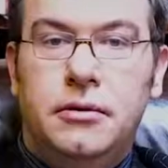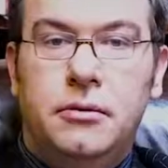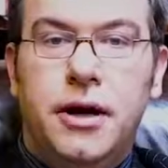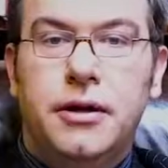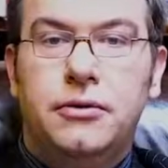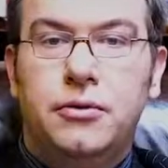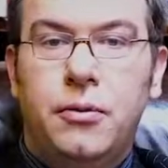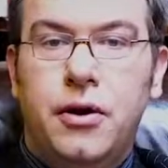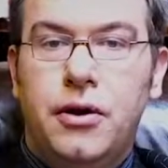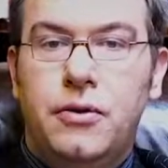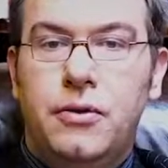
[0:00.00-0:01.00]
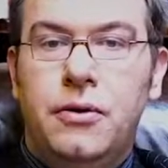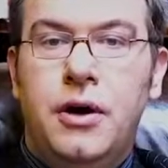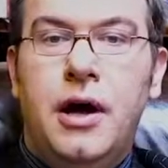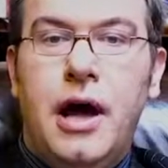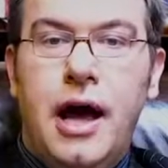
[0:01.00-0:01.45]
when tomorrow
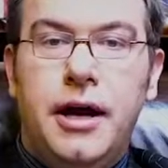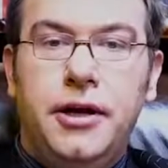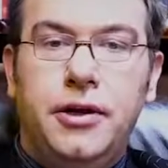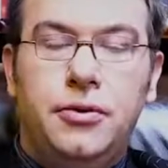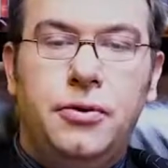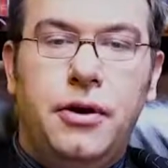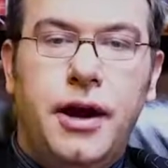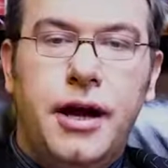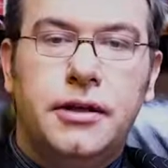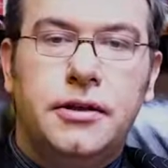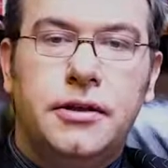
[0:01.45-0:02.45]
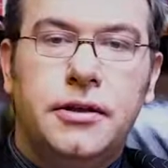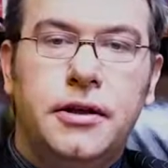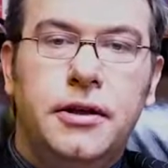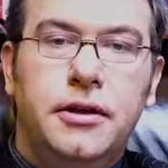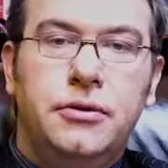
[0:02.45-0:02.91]
I need to react
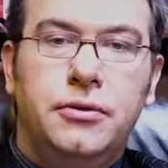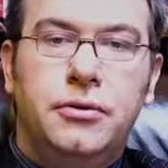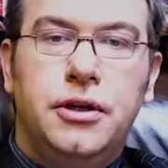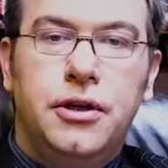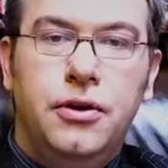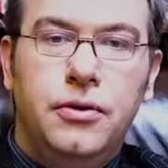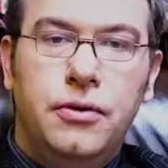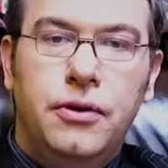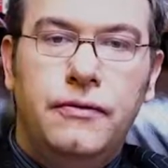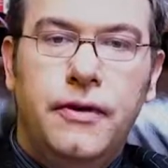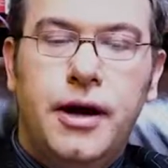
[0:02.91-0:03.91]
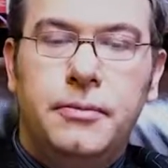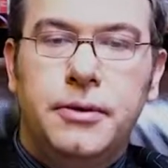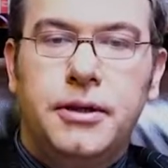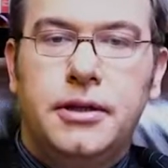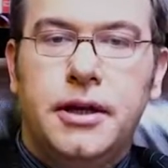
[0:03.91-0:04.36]
to the new
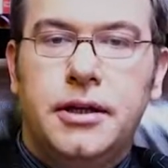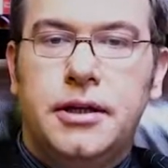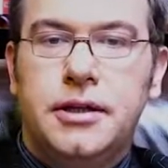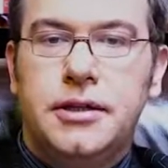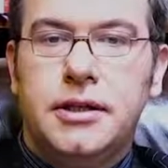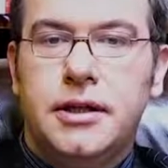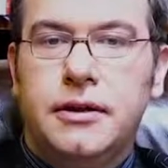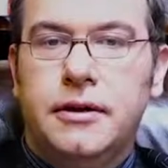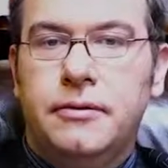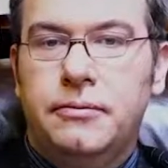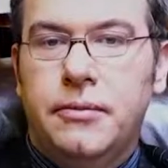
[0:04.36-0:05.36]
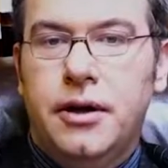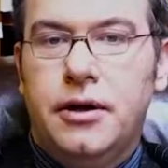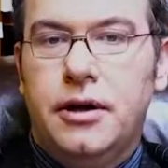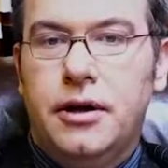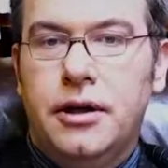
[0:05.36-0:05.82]
environment that is
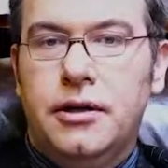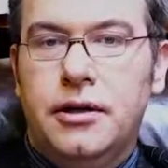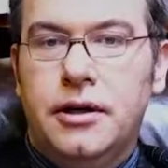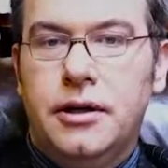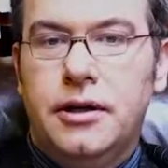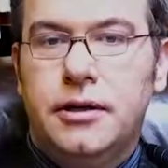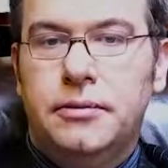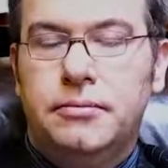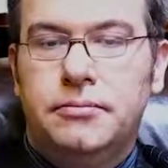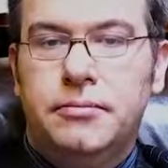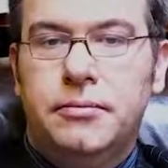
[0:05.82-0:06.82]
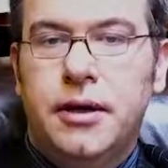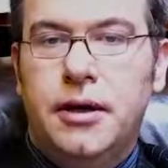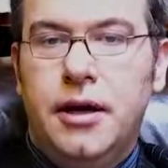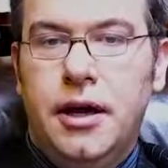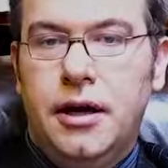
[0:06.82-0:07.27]
in
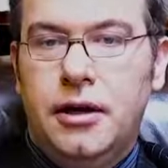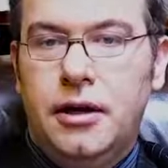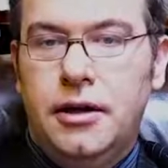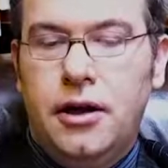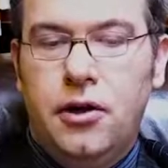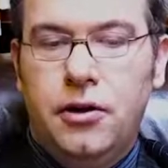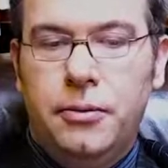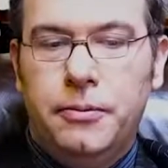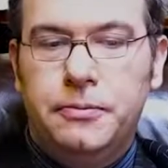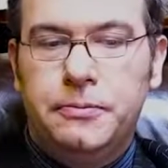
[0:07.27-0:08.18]
the economy?